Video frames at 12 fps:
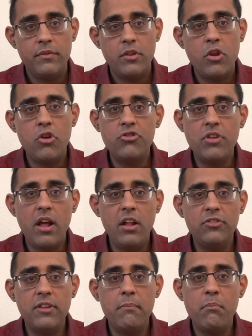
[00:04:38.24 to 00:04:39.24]
your child's
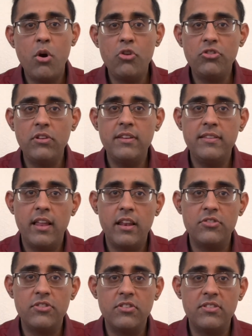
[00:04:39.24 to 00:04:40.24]
emotional
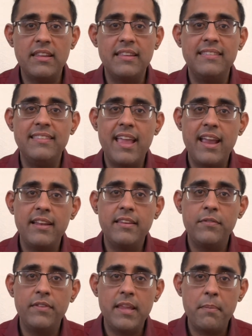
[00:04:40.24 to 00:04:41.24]
intelligence is
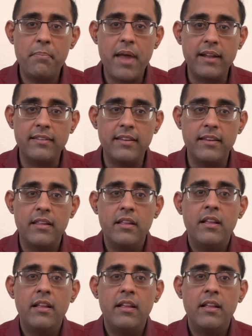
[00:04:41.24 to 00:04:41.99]
negatively impacted,